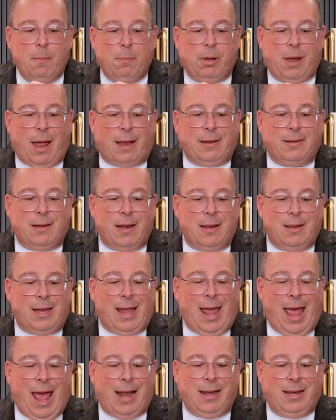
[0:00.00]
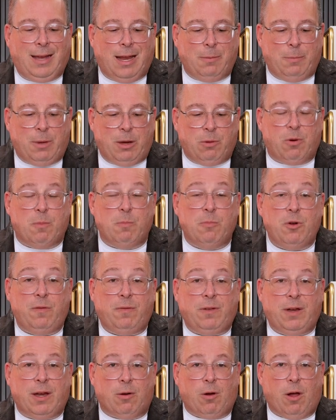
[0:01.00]
Plus, the head can be
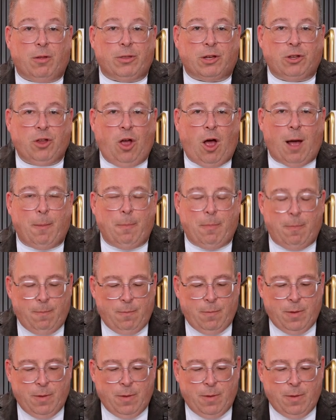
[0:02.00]
removed here on the top.